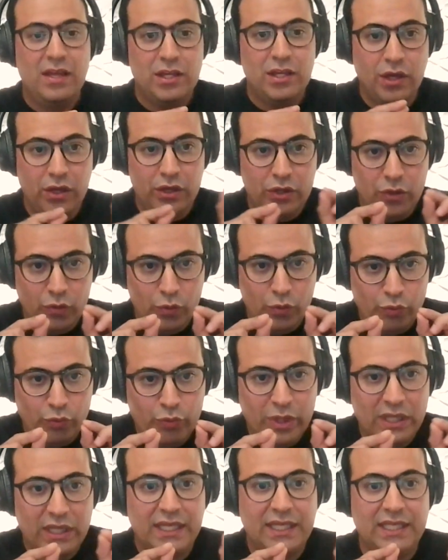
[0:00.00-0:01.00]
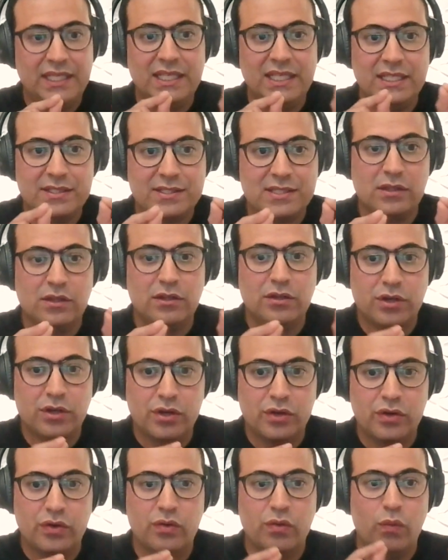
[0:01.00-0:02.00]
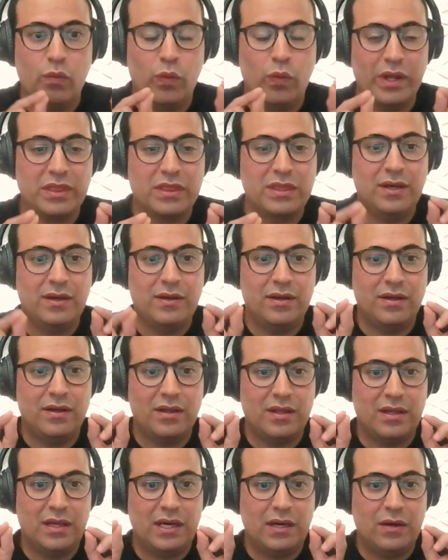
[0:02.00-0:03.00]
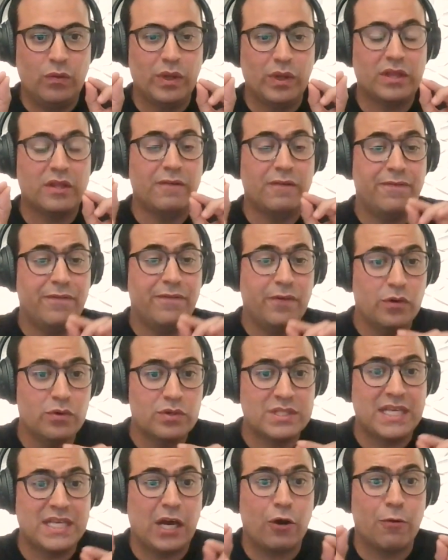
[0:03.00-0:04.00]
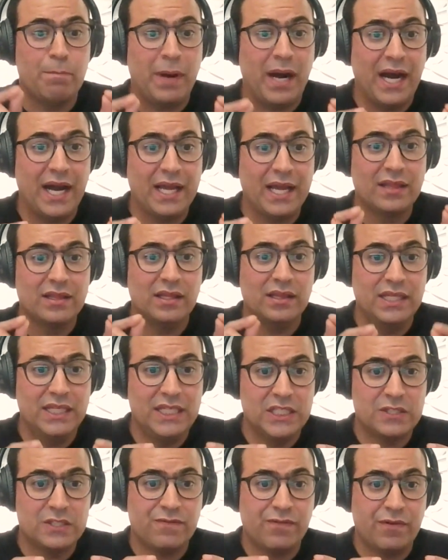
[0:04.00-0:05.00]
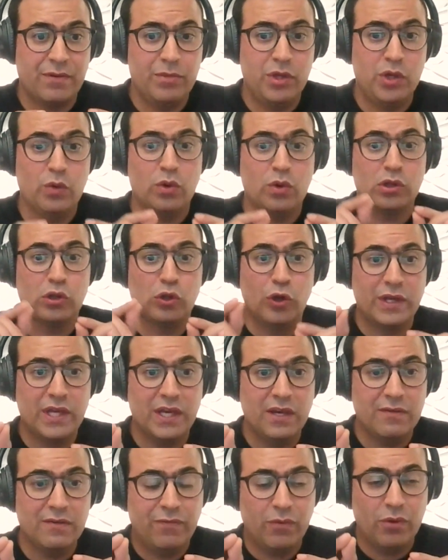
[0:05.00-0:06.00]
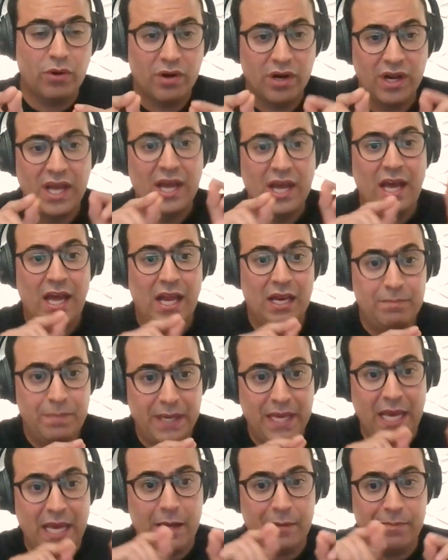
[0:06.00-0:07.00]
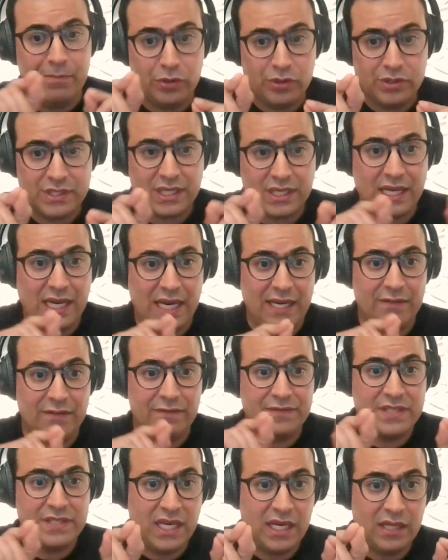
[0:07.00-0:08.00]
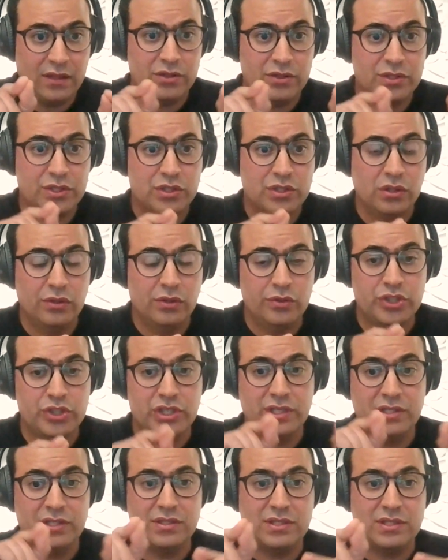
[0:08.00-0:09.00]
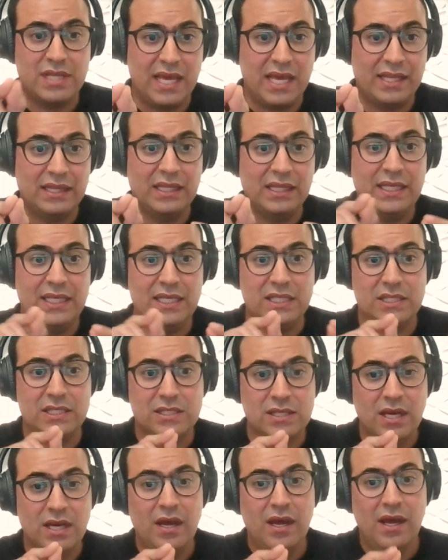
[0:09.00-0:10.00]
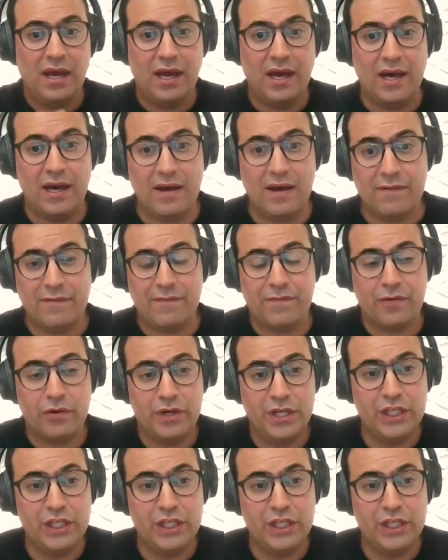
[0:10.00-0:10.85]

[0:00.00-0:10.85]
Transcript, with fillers: You really need to learn what the folks that are buying the leads from you are looking for, and be able to kind of tailor solutions and leads for